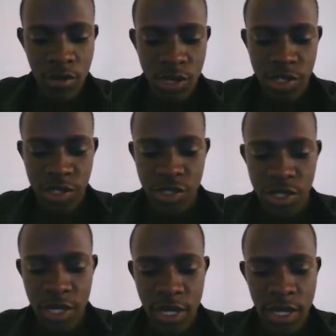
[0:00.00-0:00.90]

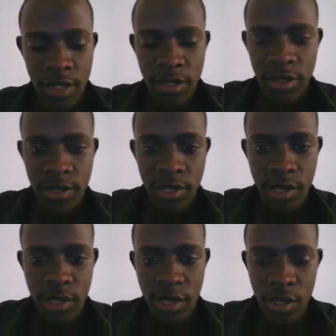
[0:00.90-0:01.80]
register
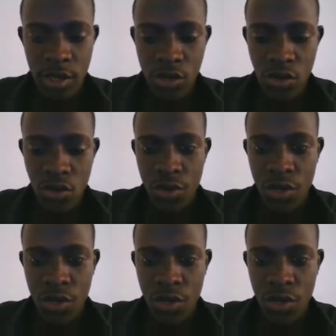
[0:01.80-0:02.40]
so